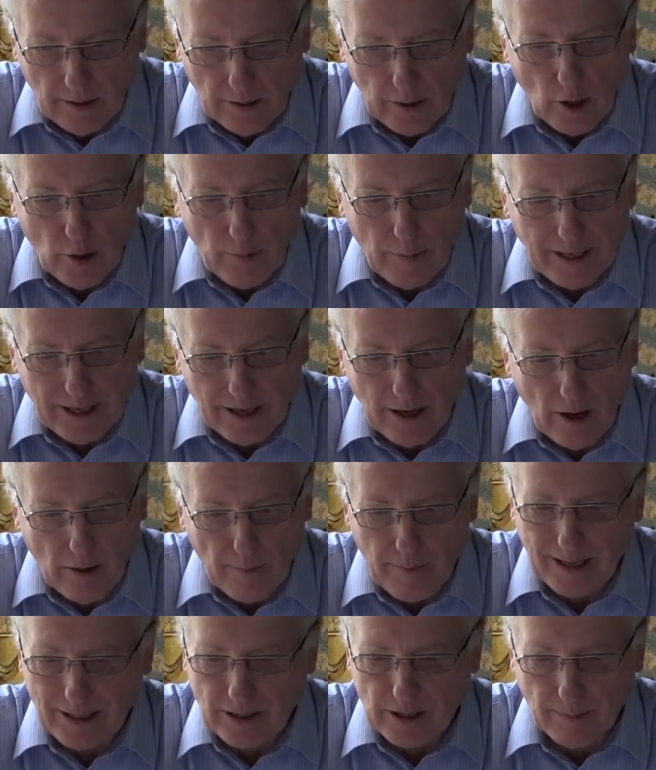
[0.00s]
Nobody
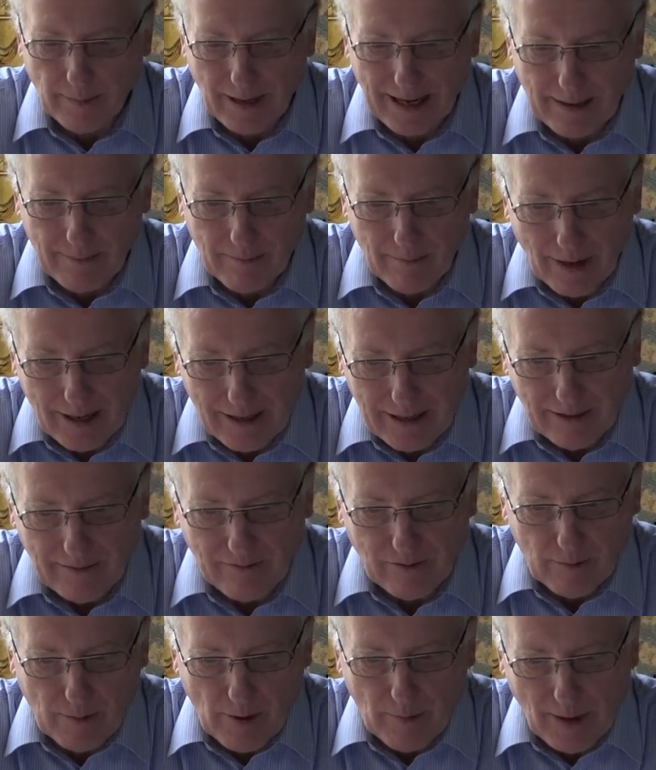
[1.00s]
hoping to make money
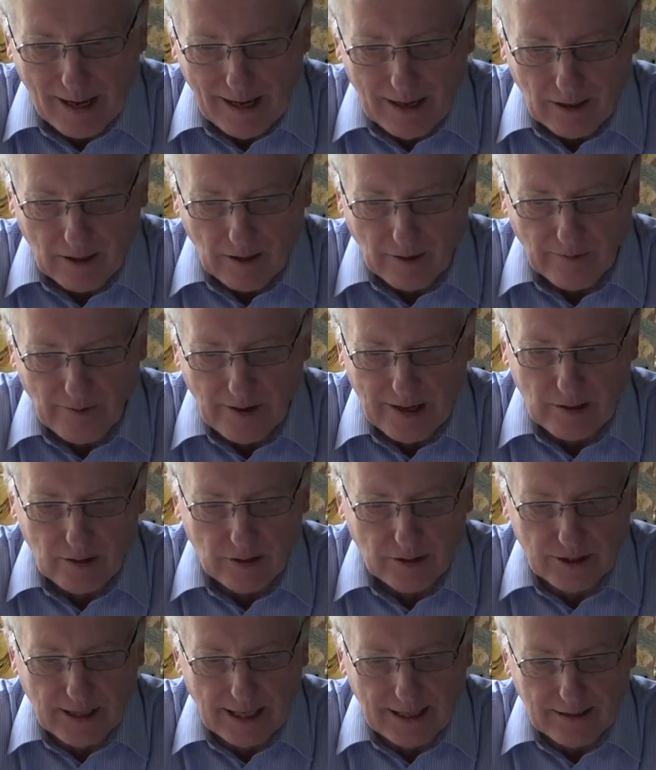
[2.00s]
from a biography
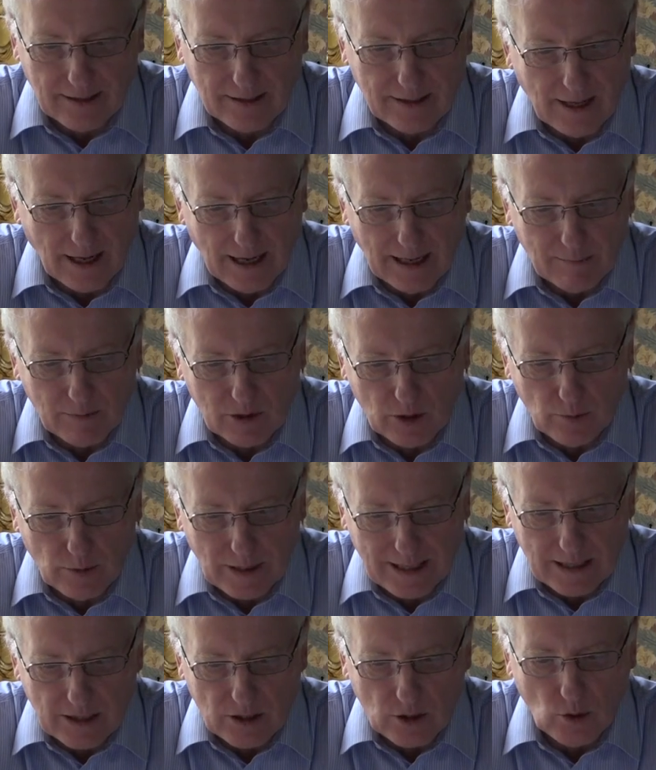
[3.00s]
could take the time to
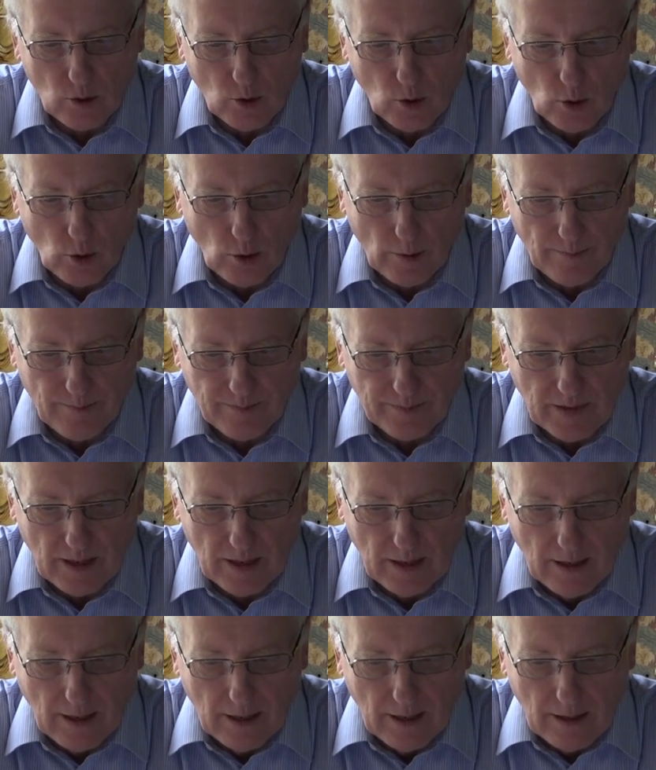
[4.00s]
read it all.
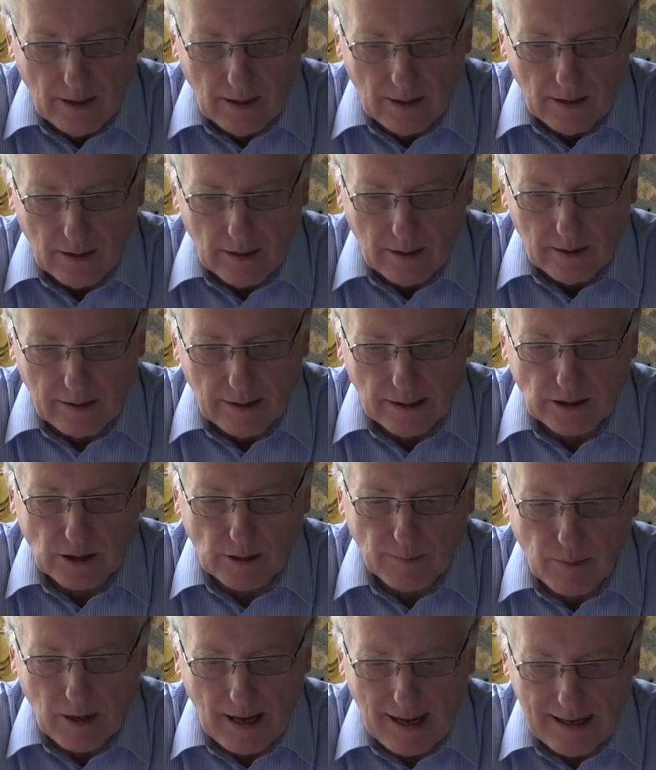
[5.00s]

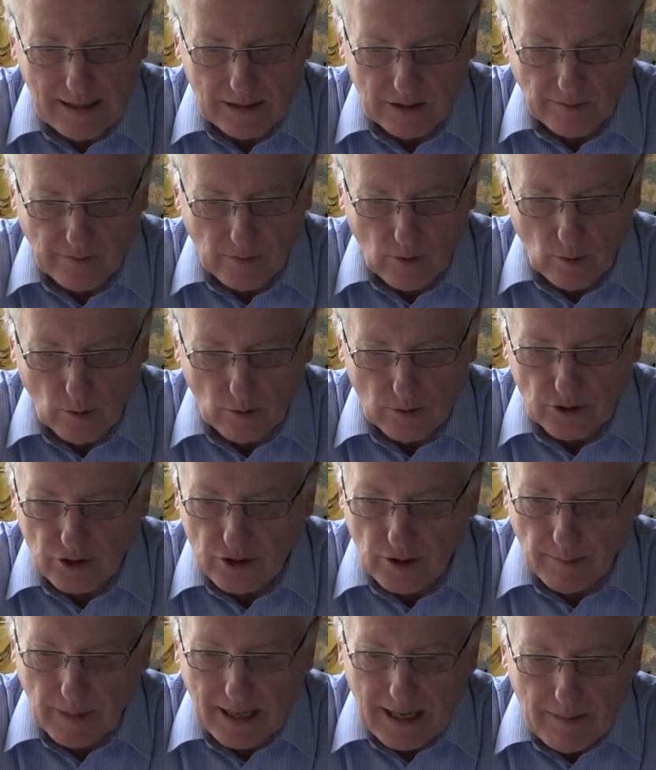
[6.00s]
This applies, of course,
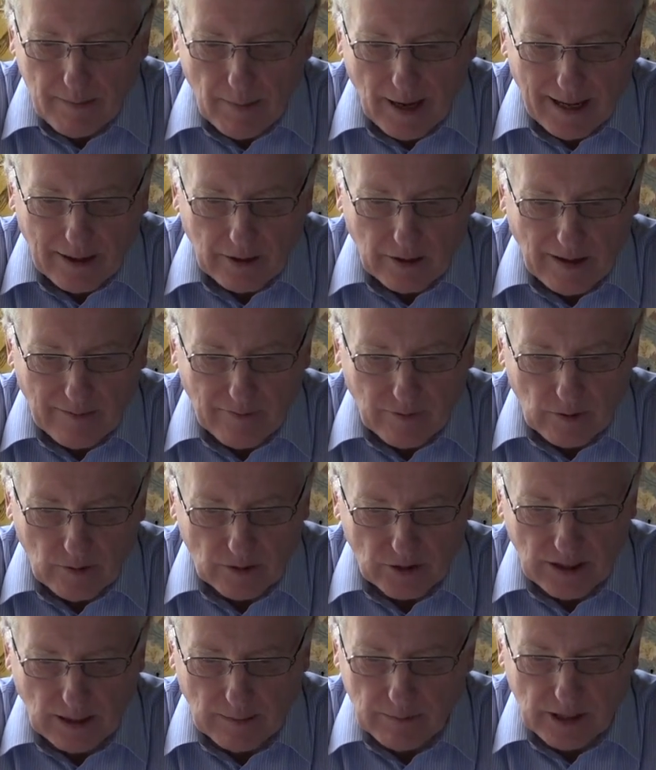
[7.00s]
to many
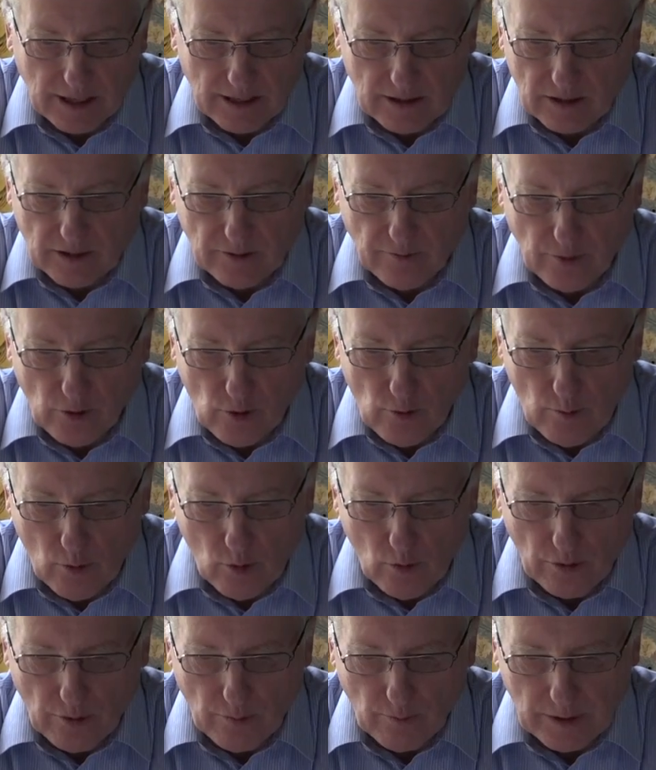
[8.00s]
biographical subjects, few
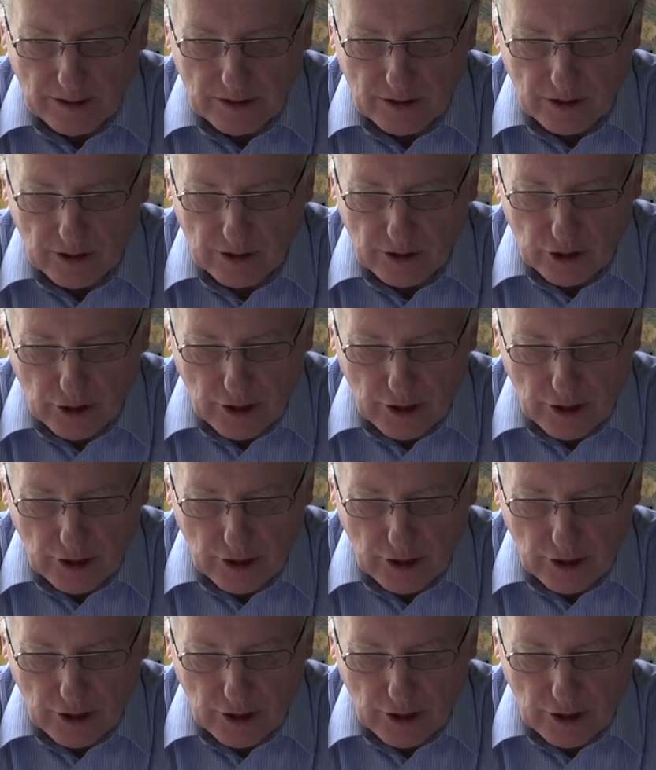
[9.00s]
more than Winston